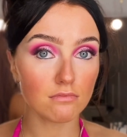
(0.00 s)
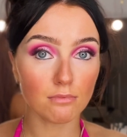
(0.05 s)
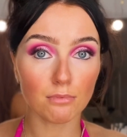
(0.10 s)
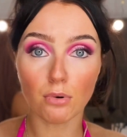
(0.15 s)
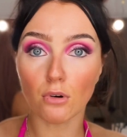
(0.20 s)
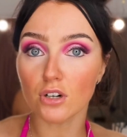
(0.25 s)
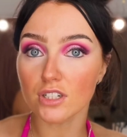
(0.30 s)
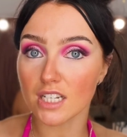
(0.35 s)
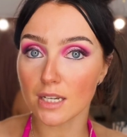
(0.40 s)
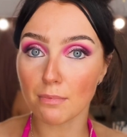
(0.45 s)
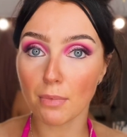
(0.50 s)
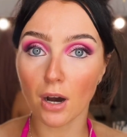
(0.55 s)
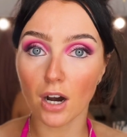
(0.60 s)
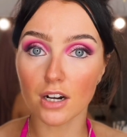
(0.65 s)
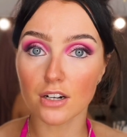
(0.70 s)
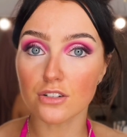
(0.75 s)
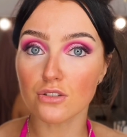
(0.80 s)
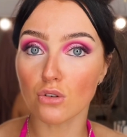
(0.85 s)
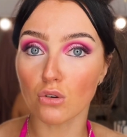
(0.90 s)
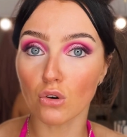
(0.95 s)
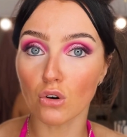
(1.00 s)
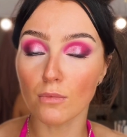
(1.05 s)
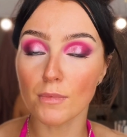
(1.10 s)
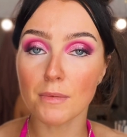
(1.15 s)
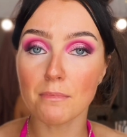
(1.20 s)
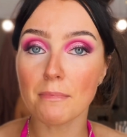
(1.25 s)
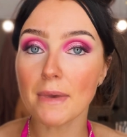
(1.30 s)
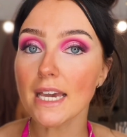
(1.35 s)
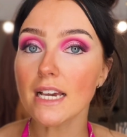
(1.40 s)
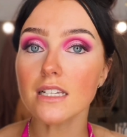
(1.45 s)
body parts home
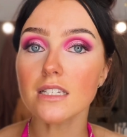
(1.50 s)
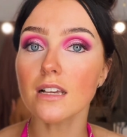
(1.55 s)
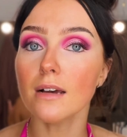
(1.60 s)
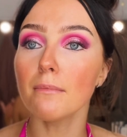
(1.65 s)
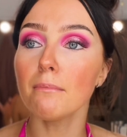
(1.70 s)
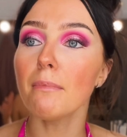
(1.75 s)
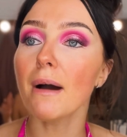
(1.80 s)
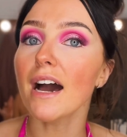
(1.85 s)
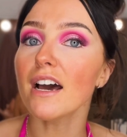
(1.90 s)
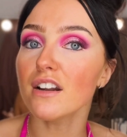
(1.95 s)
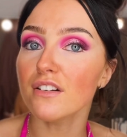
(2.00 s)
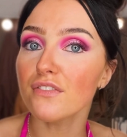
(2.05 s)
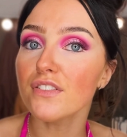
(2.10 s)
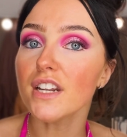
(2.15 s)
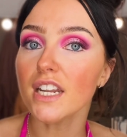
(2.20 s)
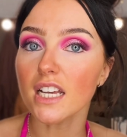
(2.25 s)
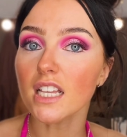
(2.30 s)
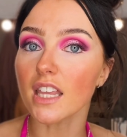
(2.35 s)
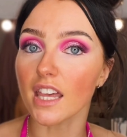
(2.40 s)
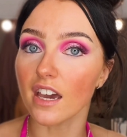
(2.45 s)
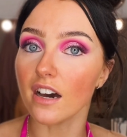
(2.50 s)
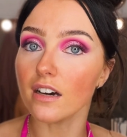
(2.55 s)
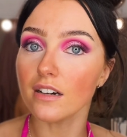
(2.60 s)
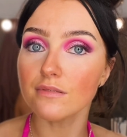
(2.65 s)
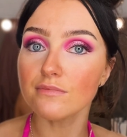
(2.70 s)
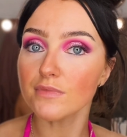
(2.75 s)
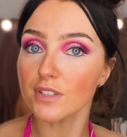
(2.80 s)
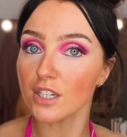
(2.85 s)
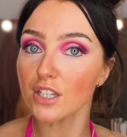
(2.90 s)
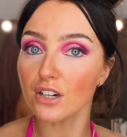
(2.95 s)
and make some paraphernalia,
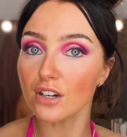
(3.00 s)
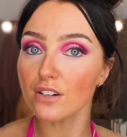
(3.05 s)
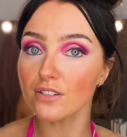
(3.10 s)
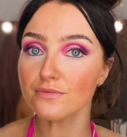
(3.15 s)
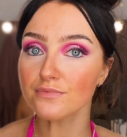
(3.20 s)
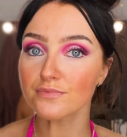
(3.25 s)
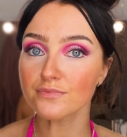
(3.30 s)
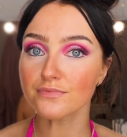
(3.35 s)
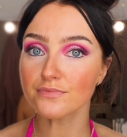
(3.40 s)
you know?